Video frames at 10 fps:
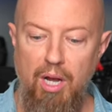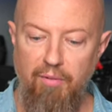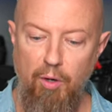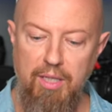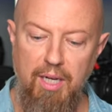
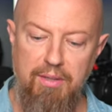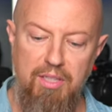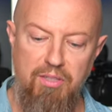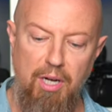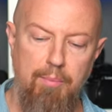I've already got
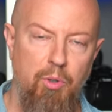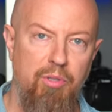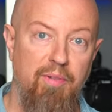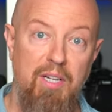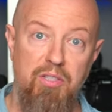the
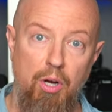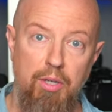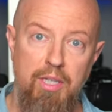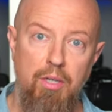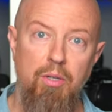timecode device
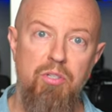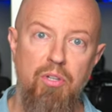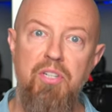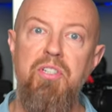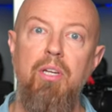on here,
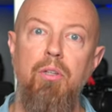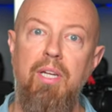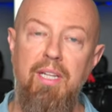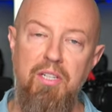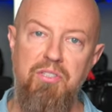so let's take a
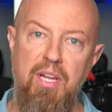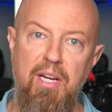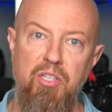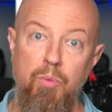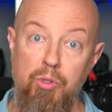look at its
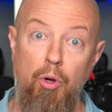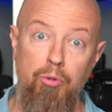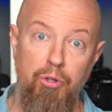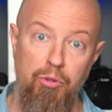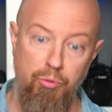settings, which are
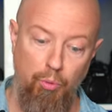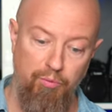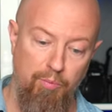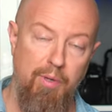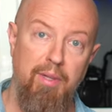also
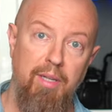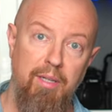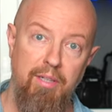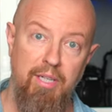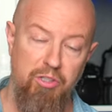controlled from
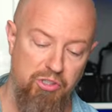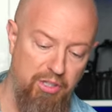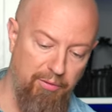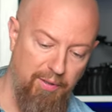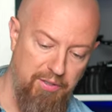within the Ninja's
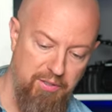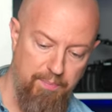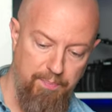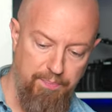interface.